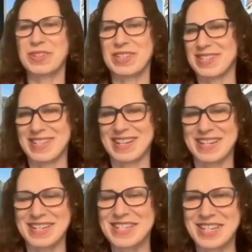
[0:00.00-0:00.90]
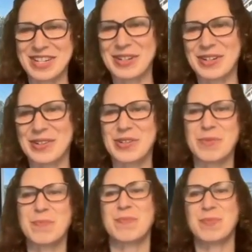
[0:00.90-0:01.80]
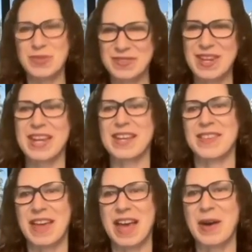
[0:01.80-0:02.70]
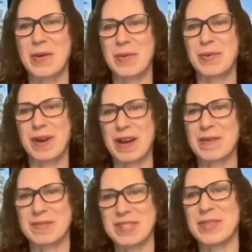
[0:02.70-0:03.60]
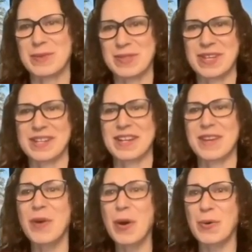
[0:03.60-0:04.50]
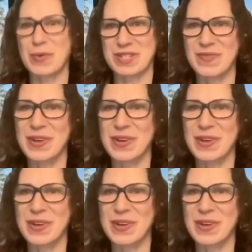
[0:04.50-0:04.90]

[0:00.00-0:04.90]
really excited to hear you say how um, say those things. I've always